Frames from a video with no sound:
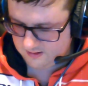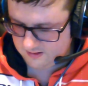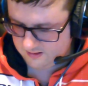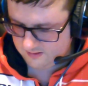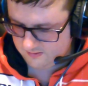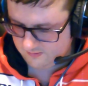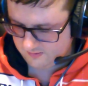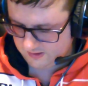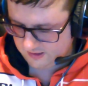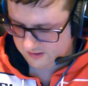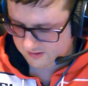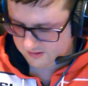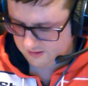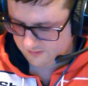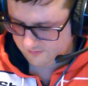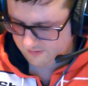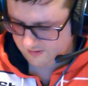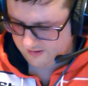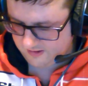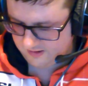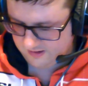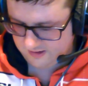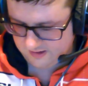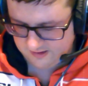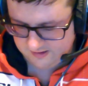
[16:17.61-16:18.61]
that's not
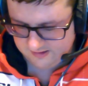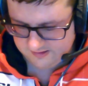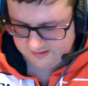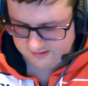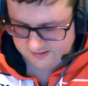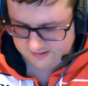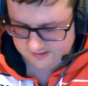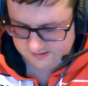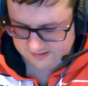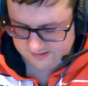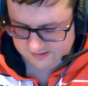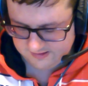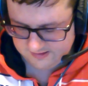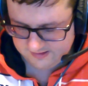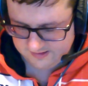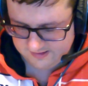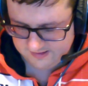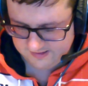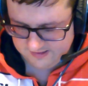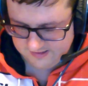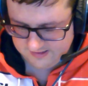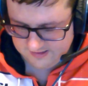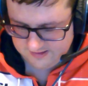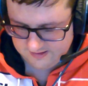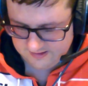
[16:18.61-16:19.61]
very good.
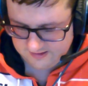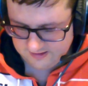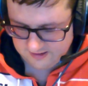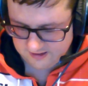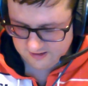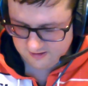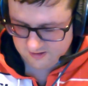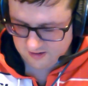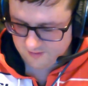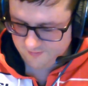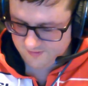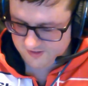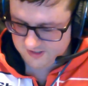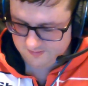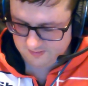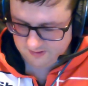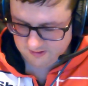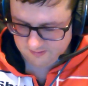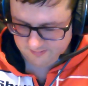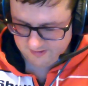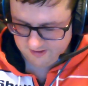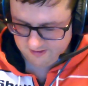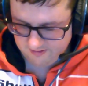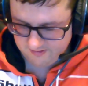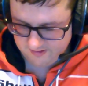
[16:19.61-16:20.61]
I go over
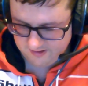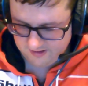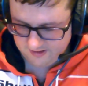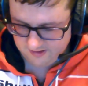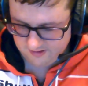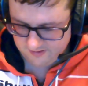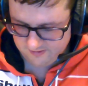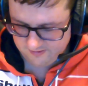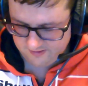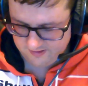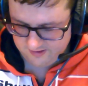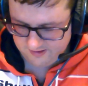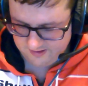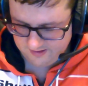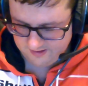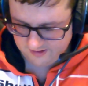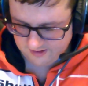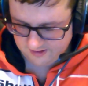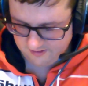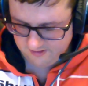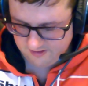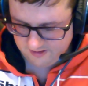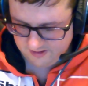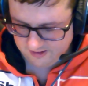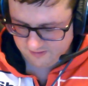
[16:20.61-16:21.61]
spilt milk. You don't
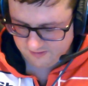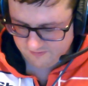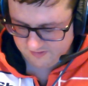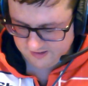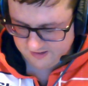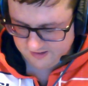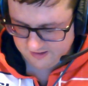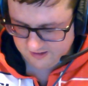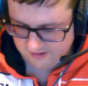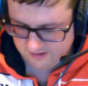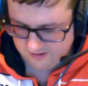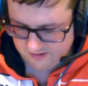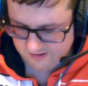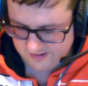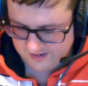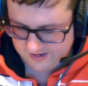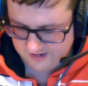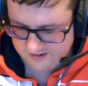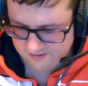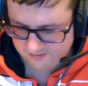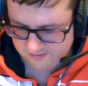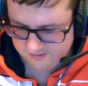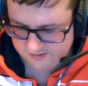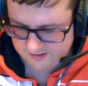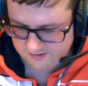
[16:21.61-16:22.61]
really know your
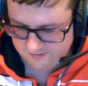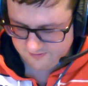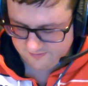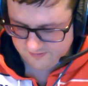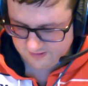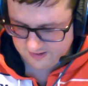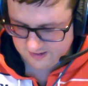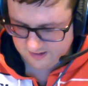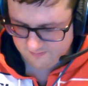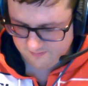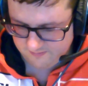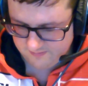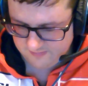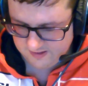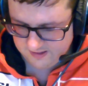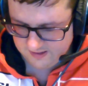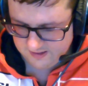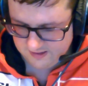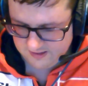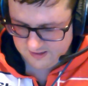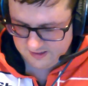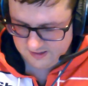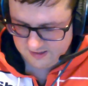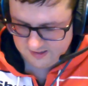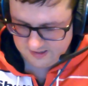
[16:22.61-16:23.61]
nows if they're
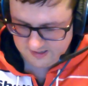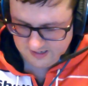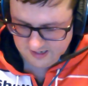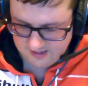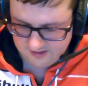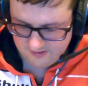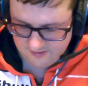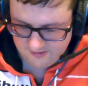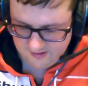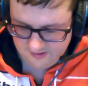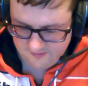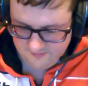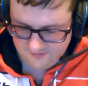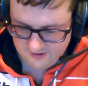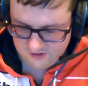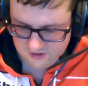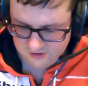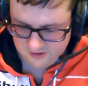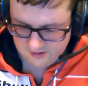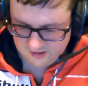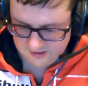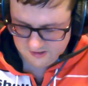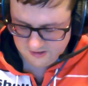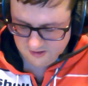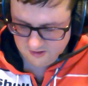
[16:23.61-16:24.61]
only featured
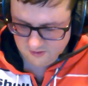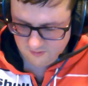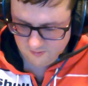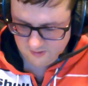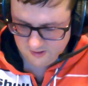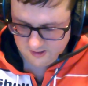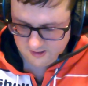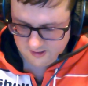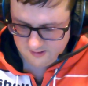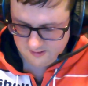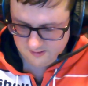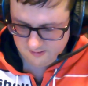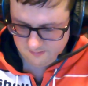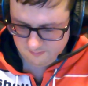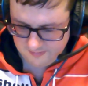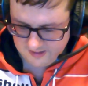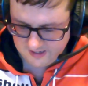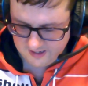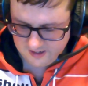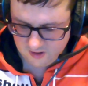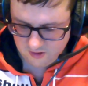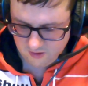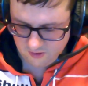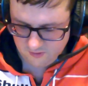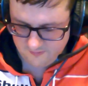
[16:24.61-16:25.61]
on. I don't know why
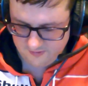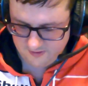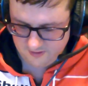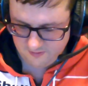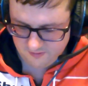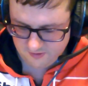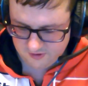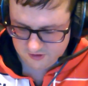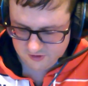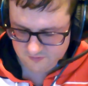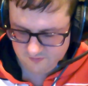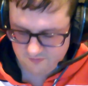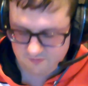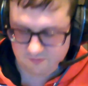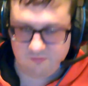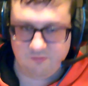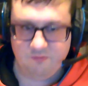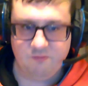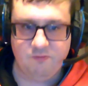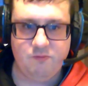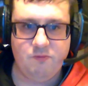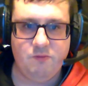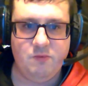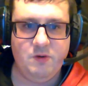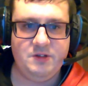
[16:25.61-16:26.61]
Black Coffee
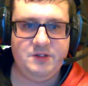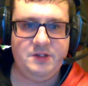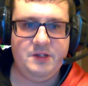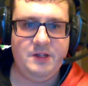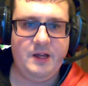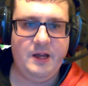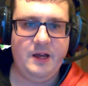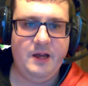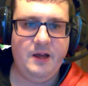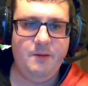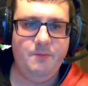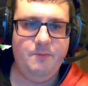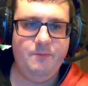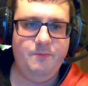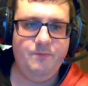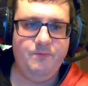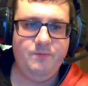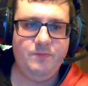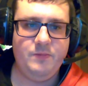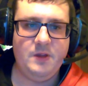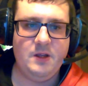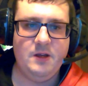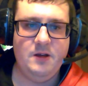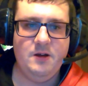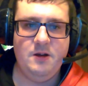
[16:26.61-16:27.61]
wasn't on
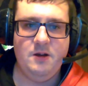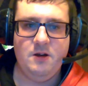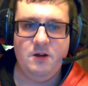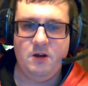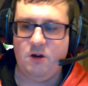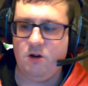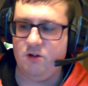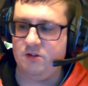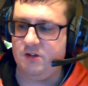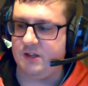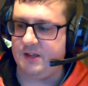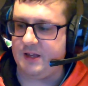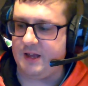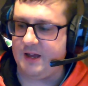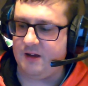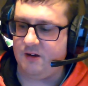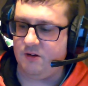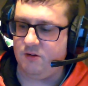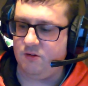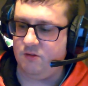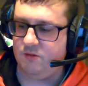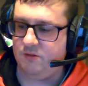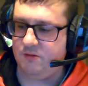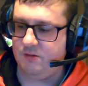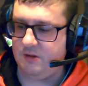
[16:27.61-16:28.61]
a
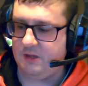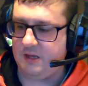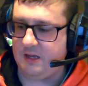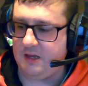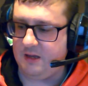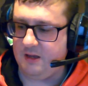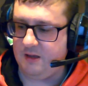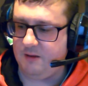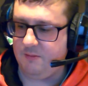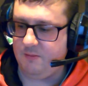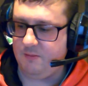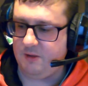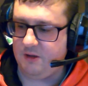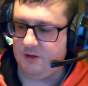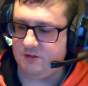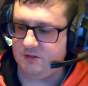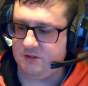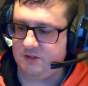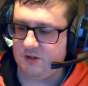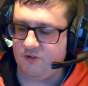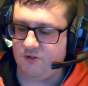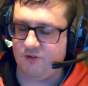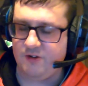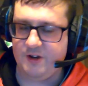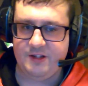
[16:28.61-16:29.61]
now. It's
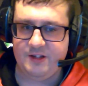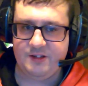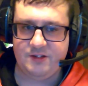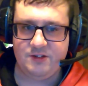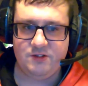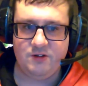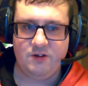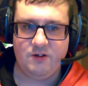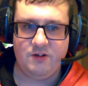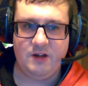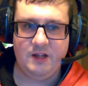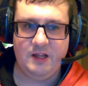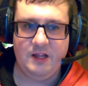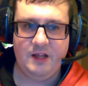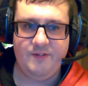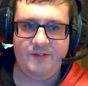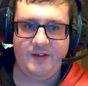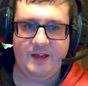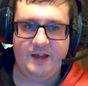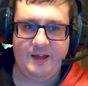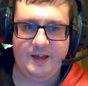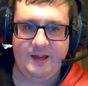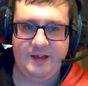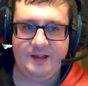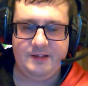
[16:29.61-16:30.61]
a great song. I love
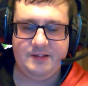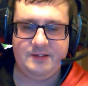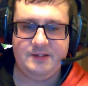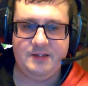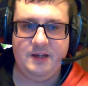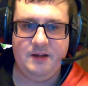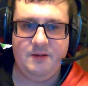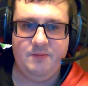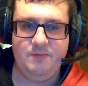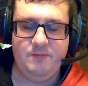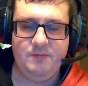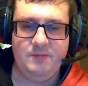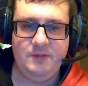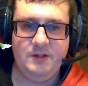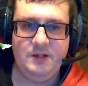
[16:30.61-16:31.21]
it. It's I